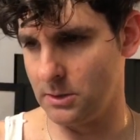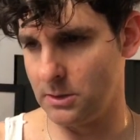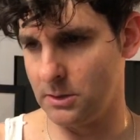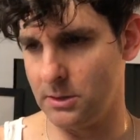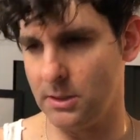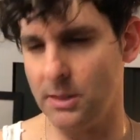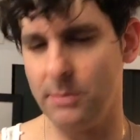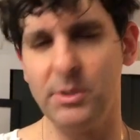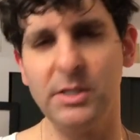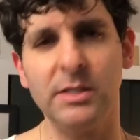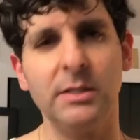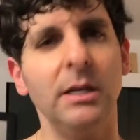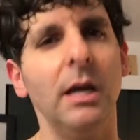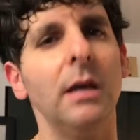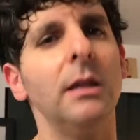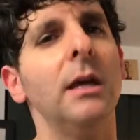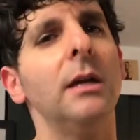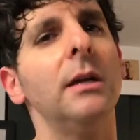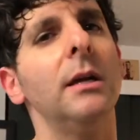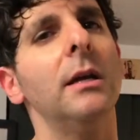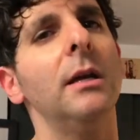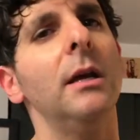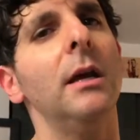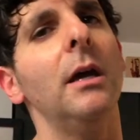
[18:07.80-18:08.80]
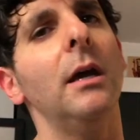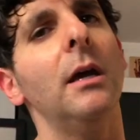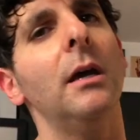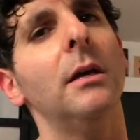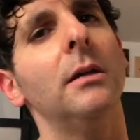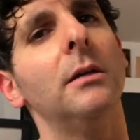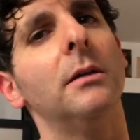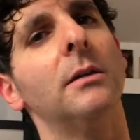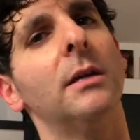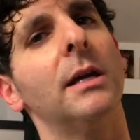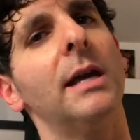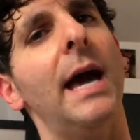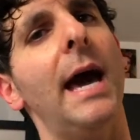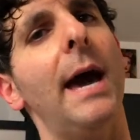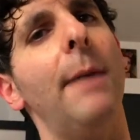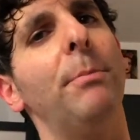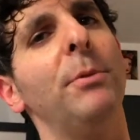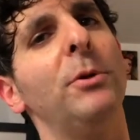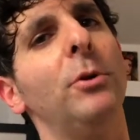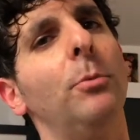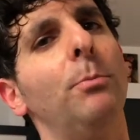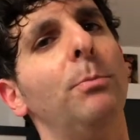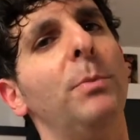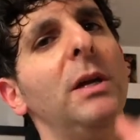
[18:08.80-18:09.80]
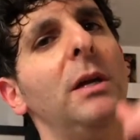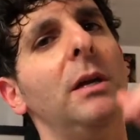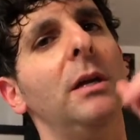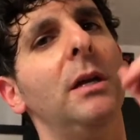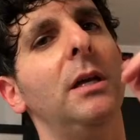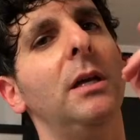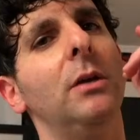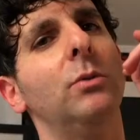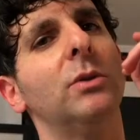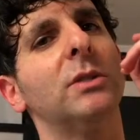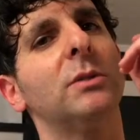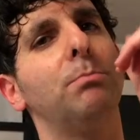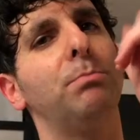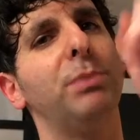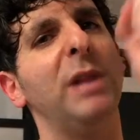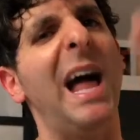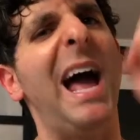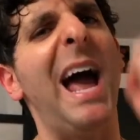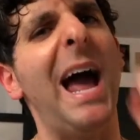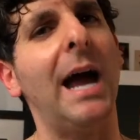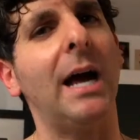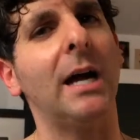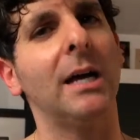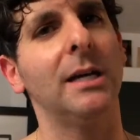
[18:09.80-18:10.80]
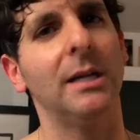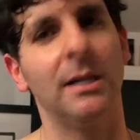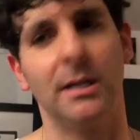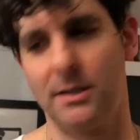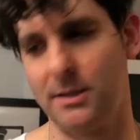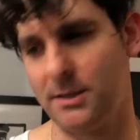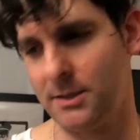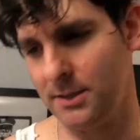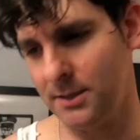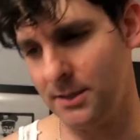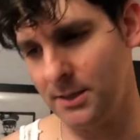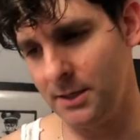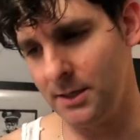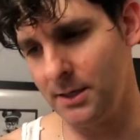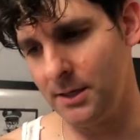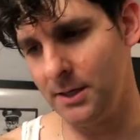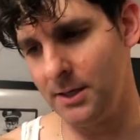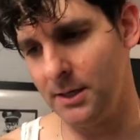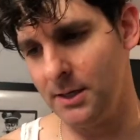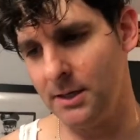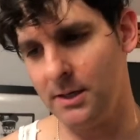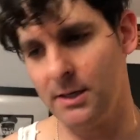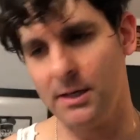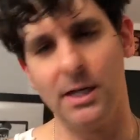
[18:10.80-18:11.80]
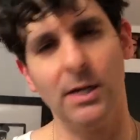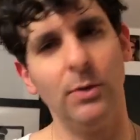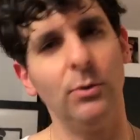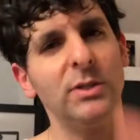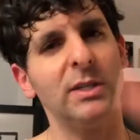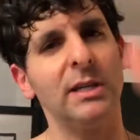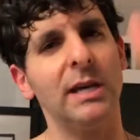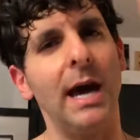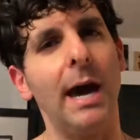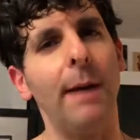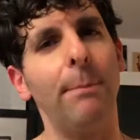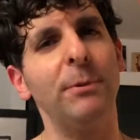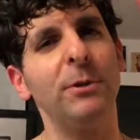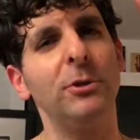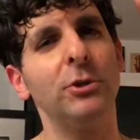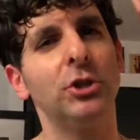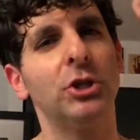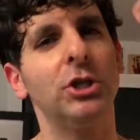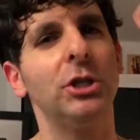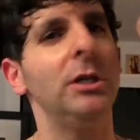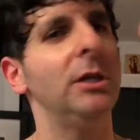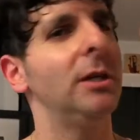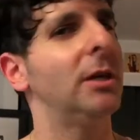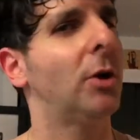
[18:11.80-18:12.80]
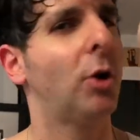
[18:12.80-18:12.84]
Let me say that again. Capital B, he was black. He was capital G,